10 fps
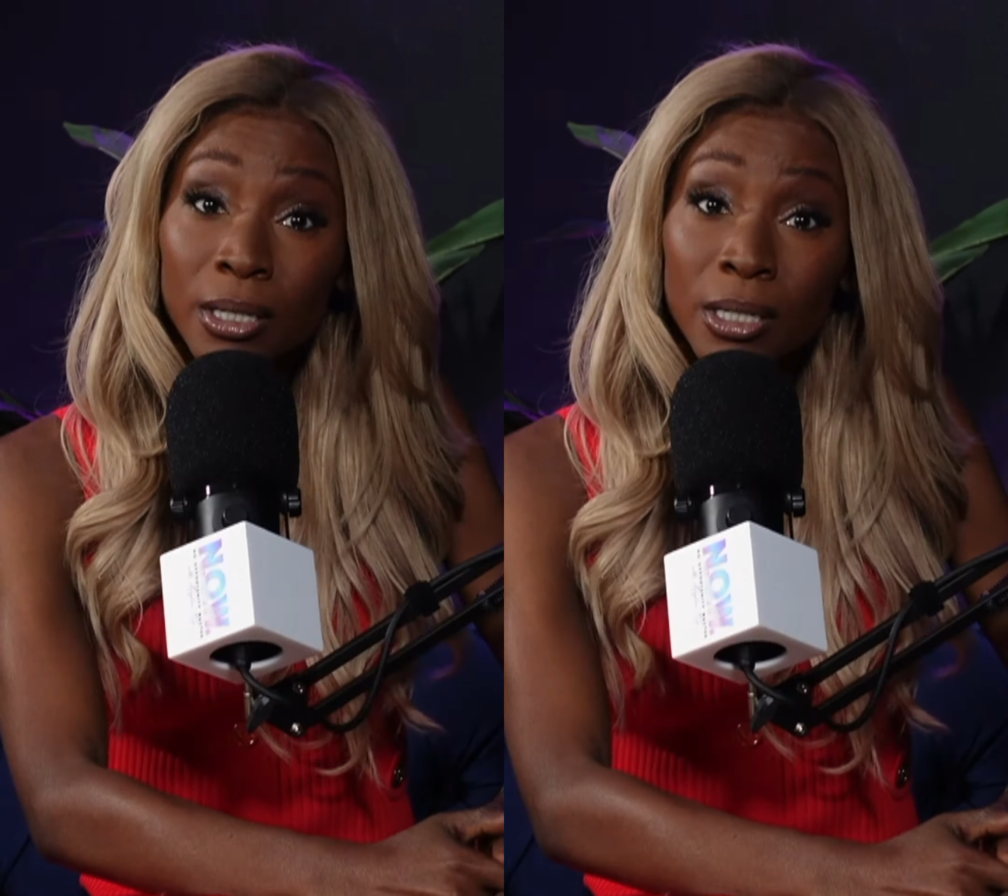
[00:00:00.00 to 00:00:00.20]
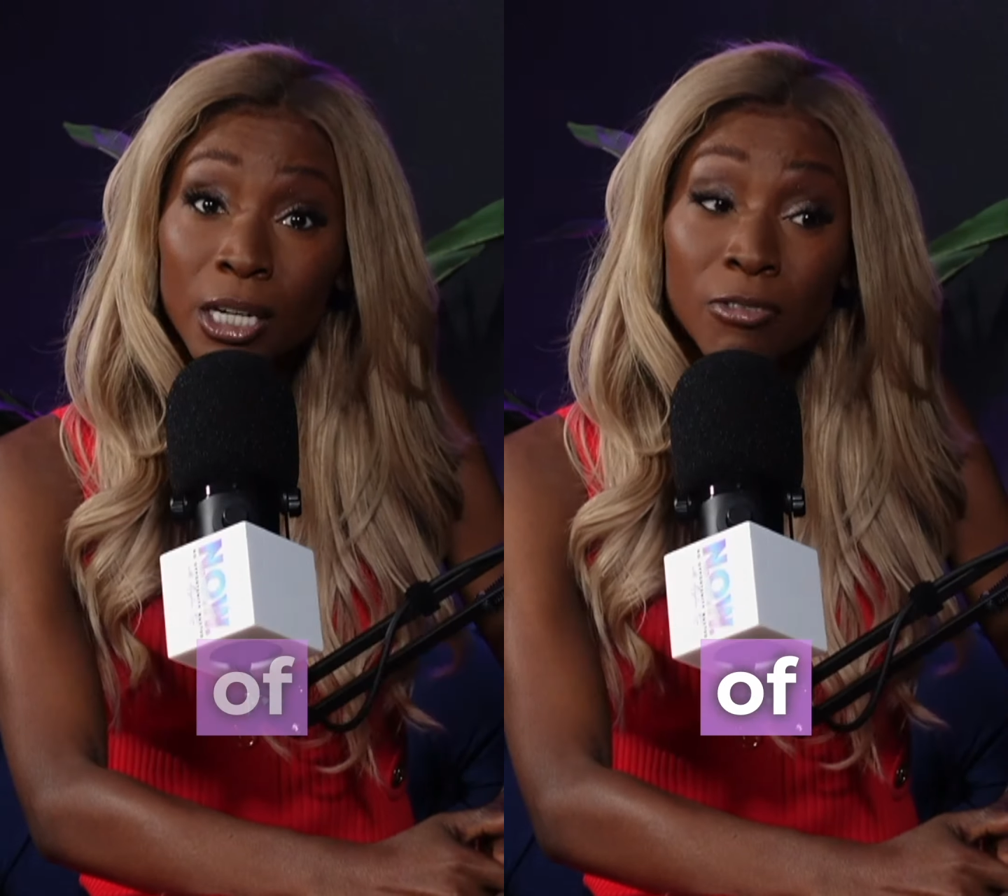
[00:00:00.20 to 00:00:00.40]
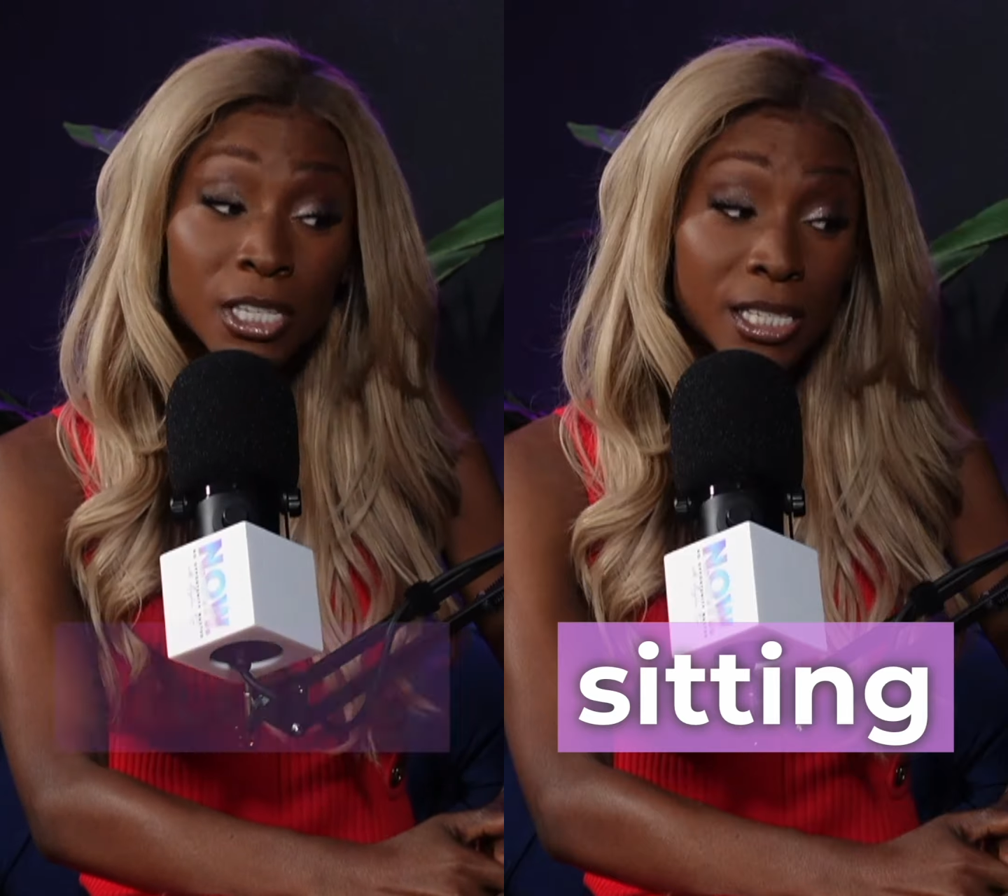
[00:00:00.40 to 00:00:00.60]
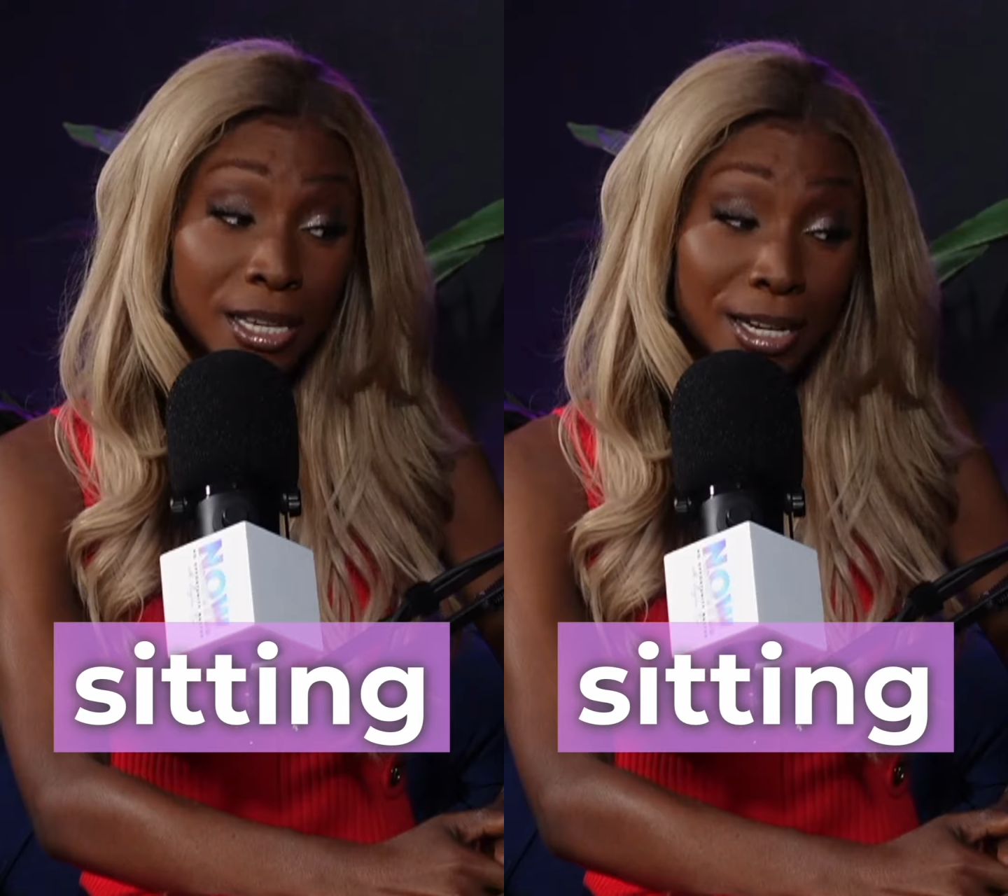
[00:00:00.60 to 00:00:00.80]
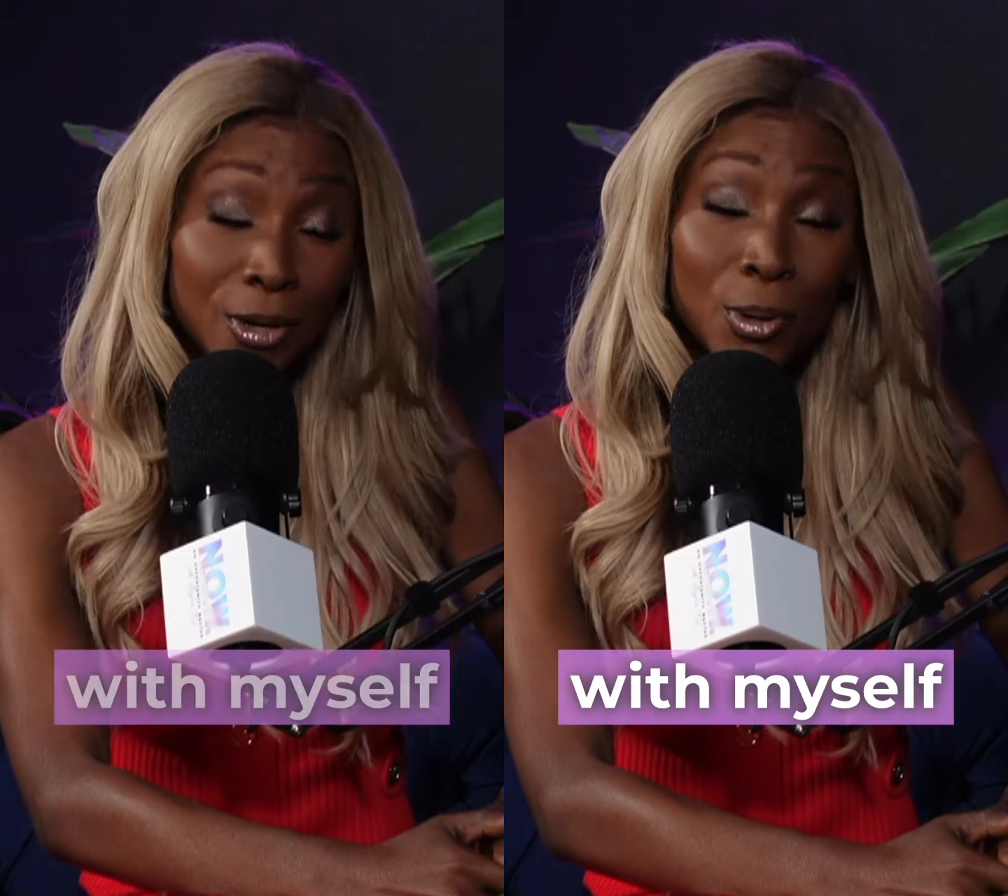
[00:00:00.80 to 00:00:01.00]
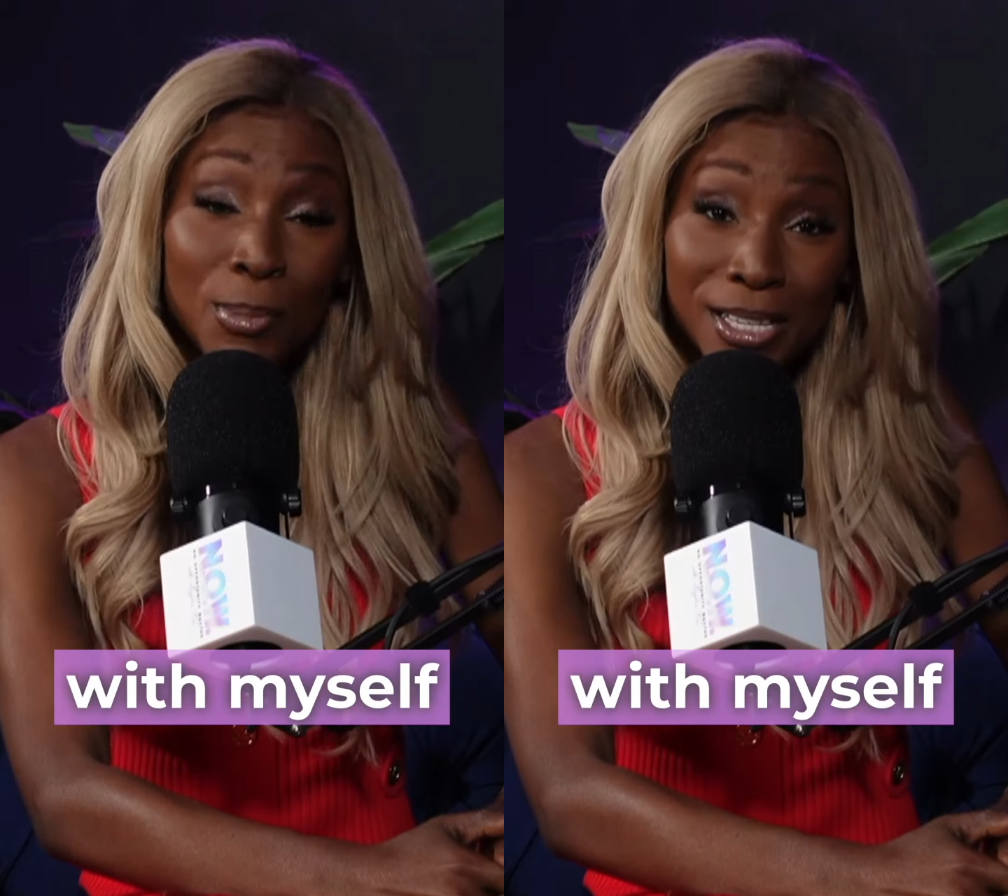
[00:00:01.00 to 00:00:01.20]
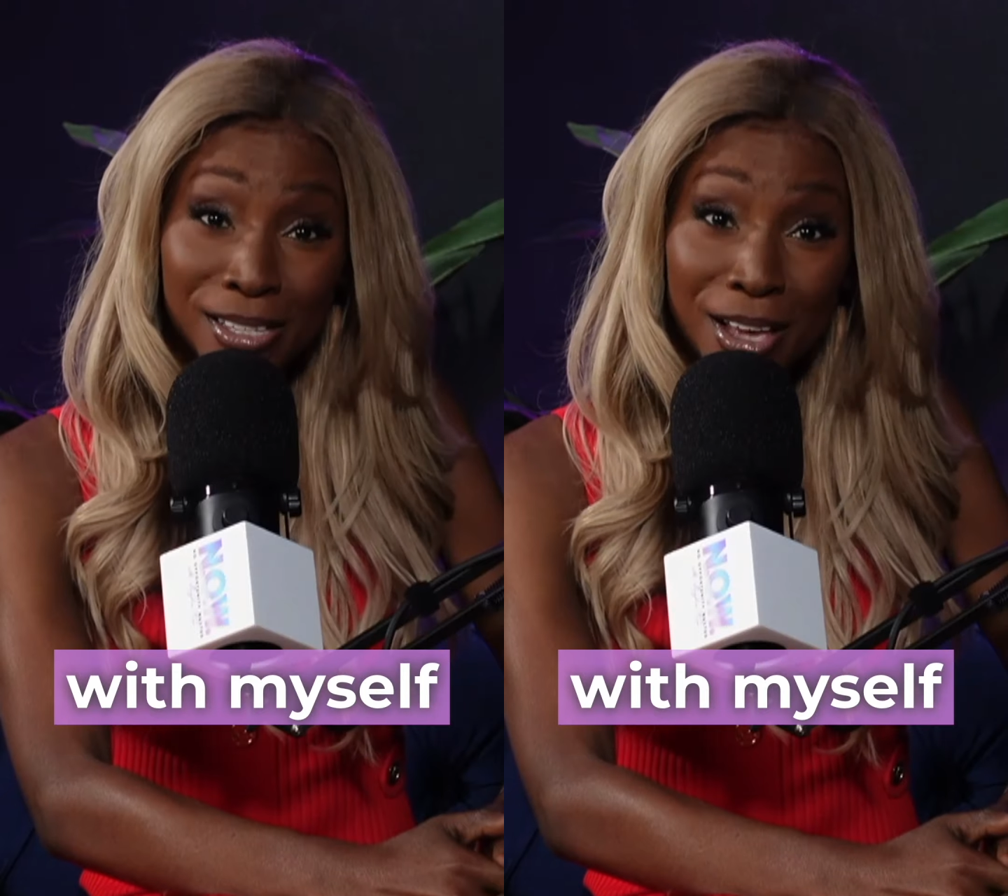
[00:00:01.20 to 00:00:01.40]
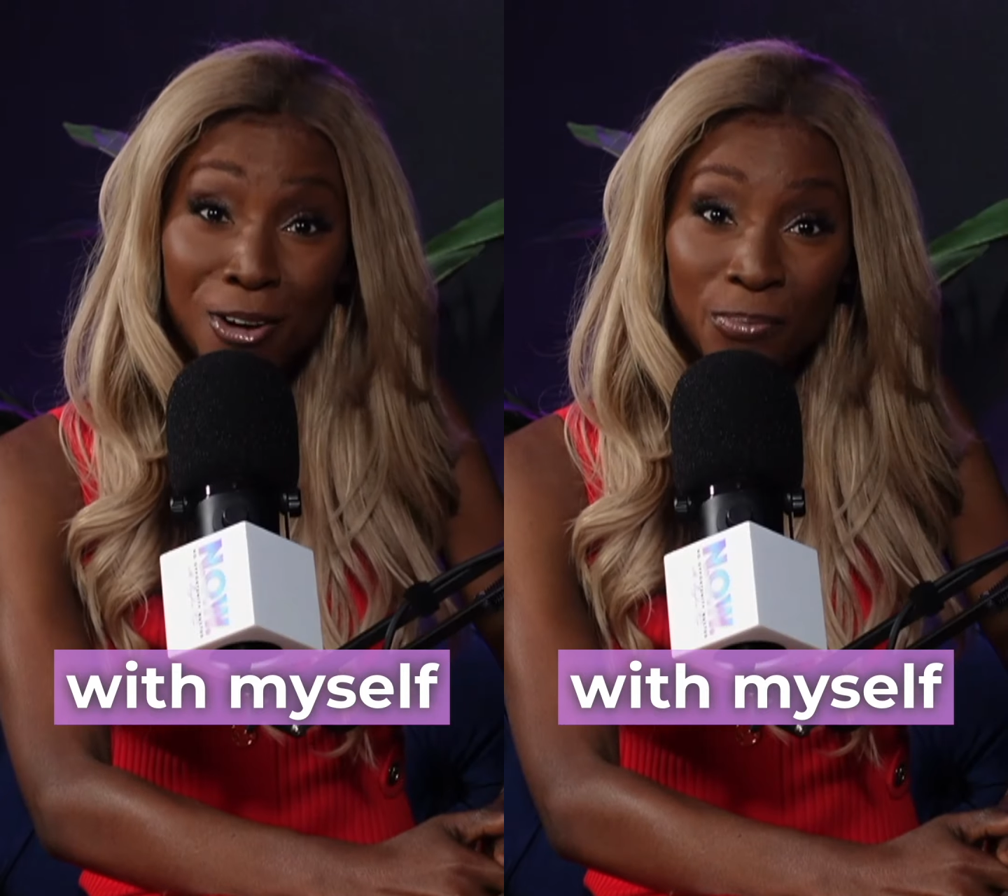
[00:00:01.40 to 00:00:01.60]
of sitting with
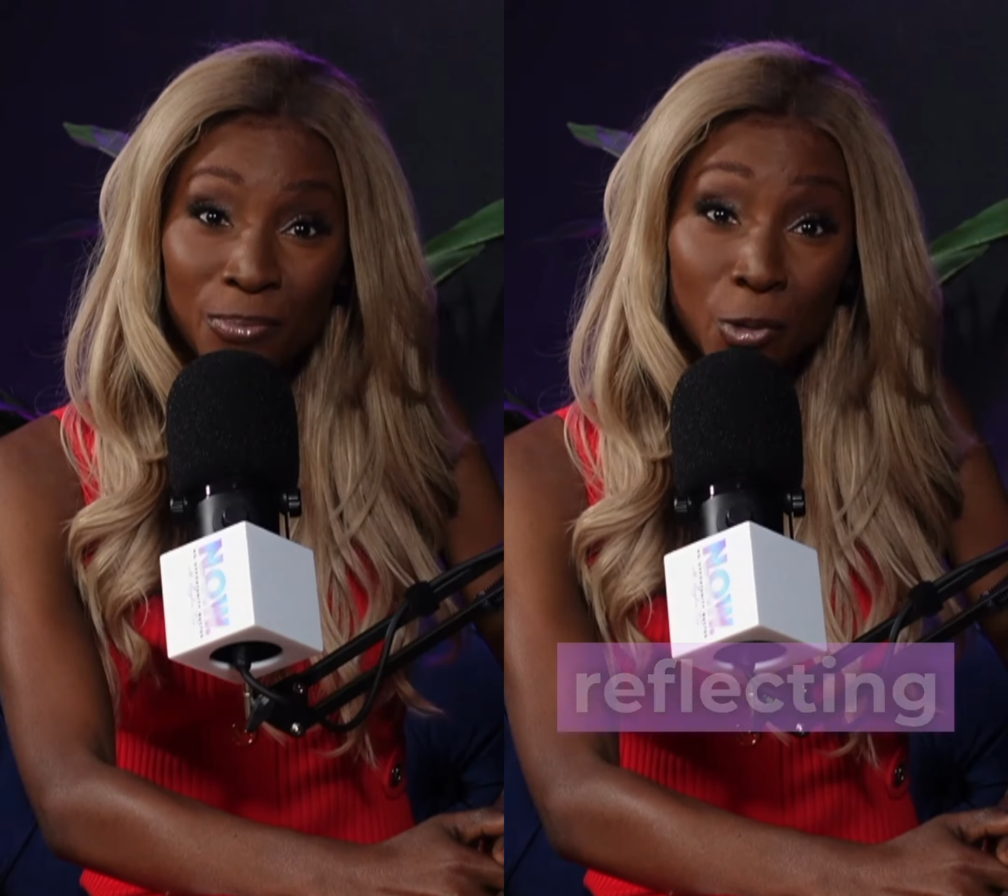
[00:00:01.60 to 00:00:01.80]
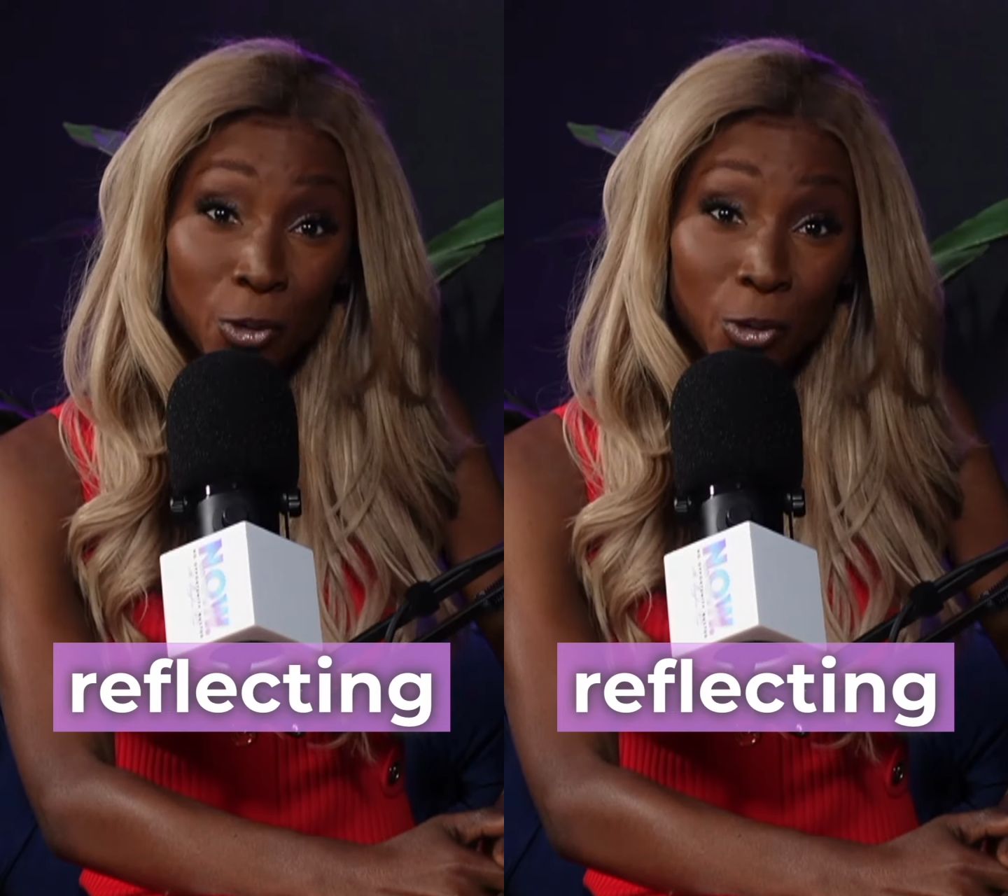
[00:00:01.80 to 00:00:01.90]
myself,